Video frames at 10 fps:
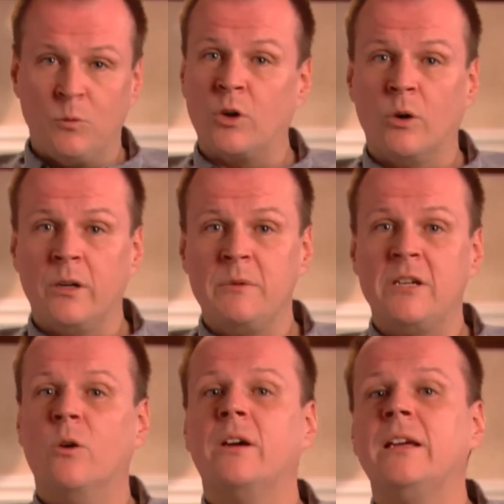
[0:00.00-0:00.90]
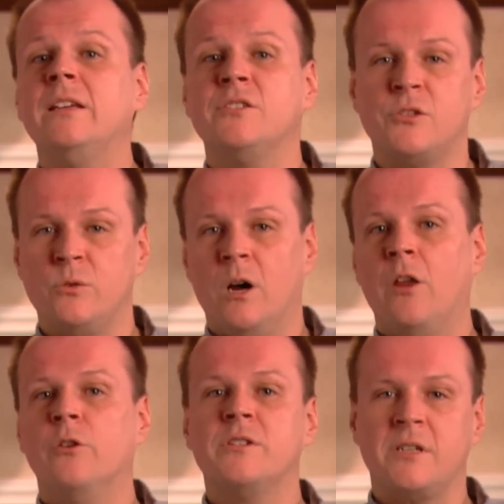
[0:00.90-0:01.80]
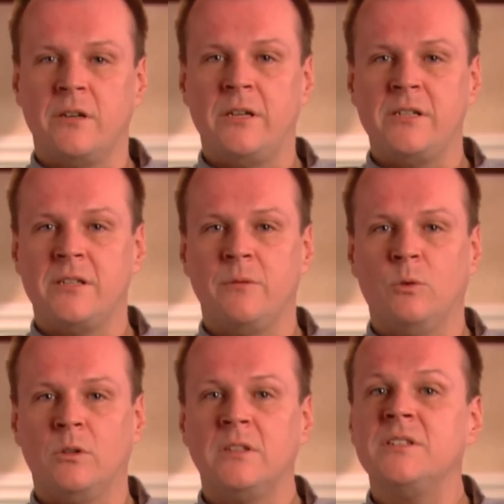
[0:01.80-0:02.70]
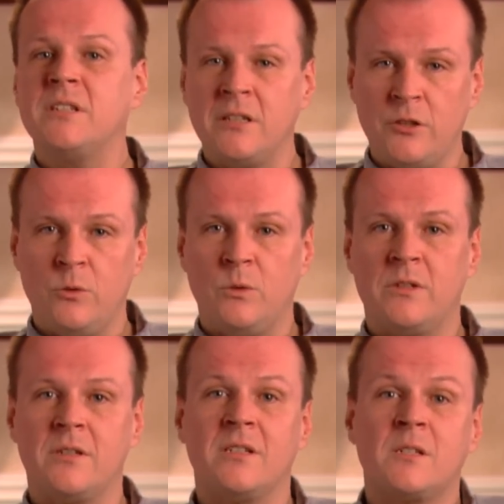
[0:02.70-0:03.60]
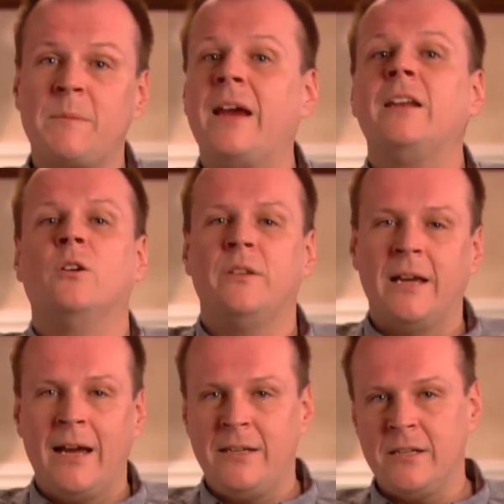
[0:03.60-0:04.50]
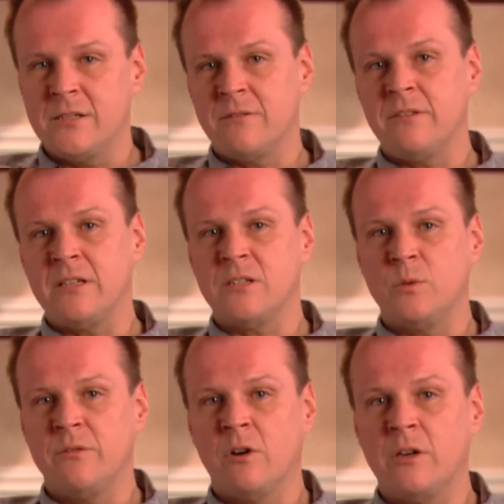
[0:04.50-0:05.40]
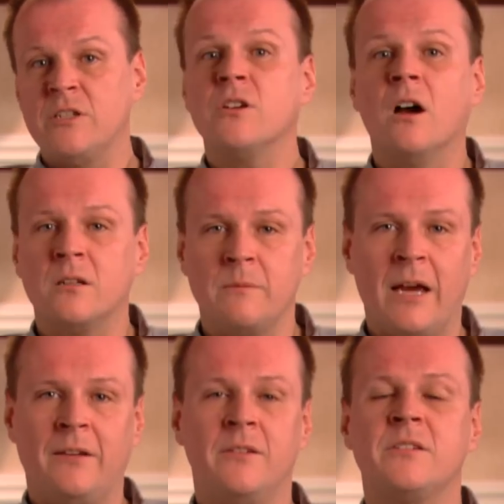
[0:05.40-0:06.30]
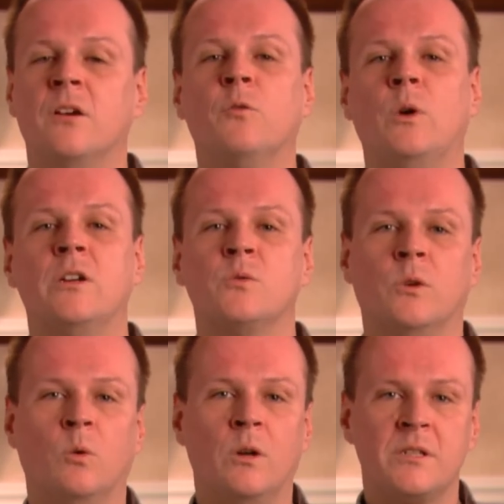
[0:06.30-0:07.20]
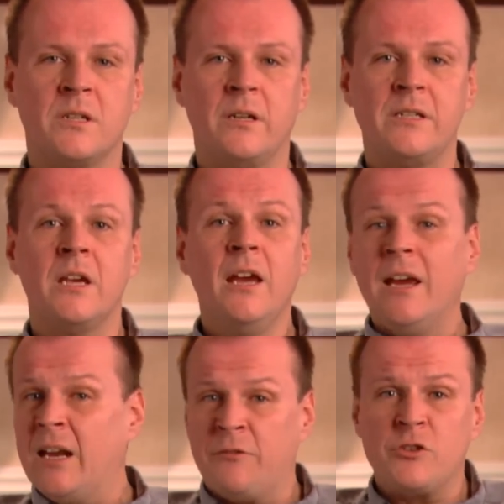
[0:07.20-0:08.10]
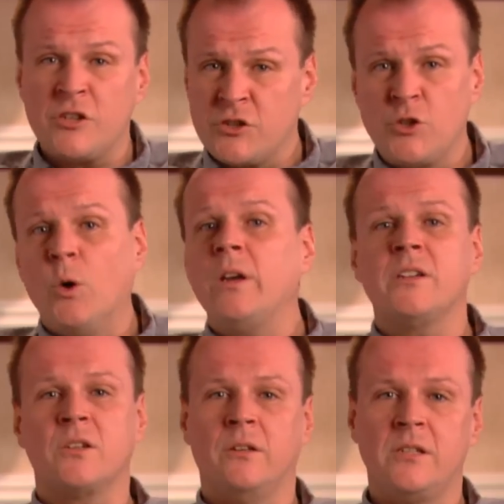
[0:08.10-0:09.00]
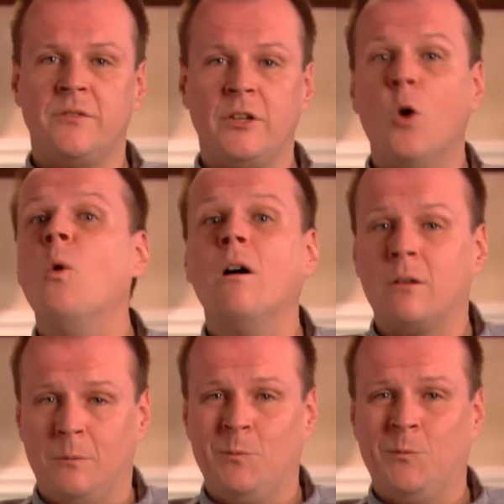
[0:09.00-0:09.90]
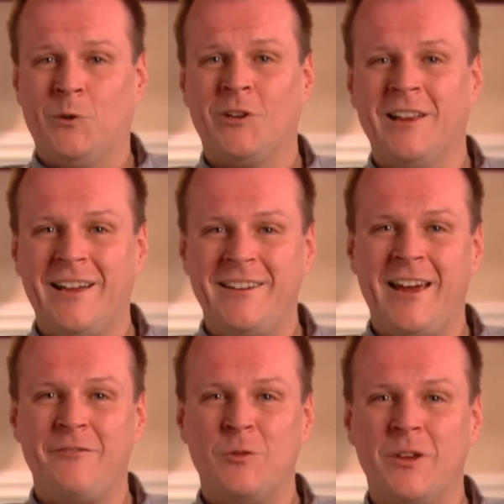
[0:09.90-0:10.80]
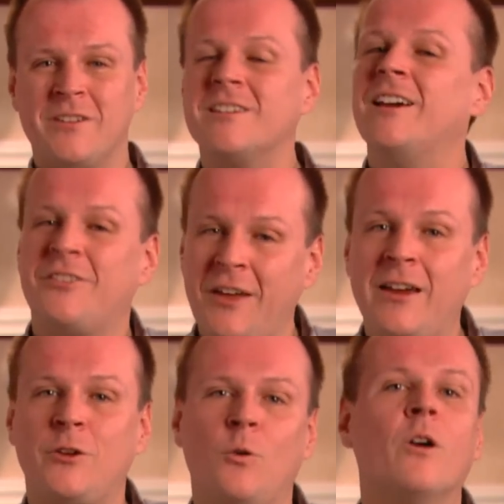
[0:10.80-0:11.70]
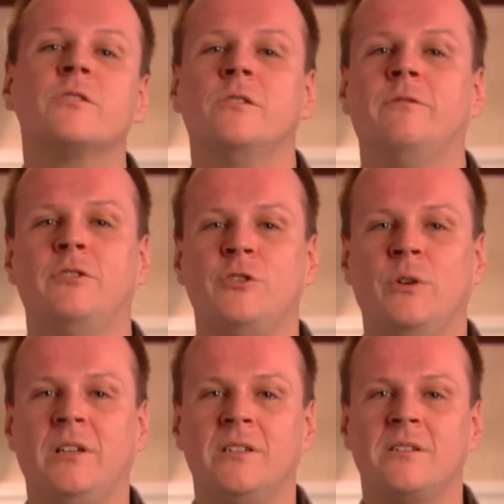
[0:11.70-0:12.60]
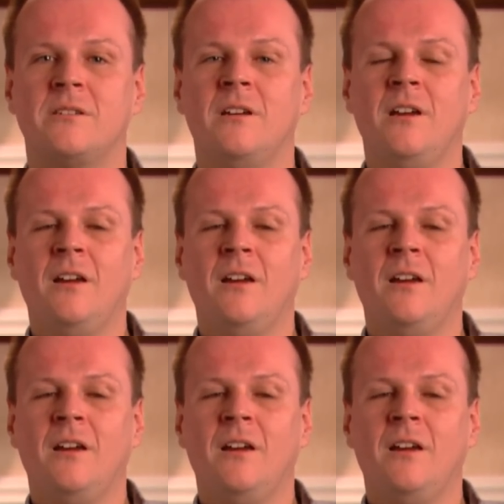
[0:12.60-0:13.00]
We're going to be going into other series that will continue with expanding on the ideas of things that we've already talked about in the Self-Awareness 101 series. And if you're just joining us on this video, welcome. Glad to have you with us, and I thank you also for joining us.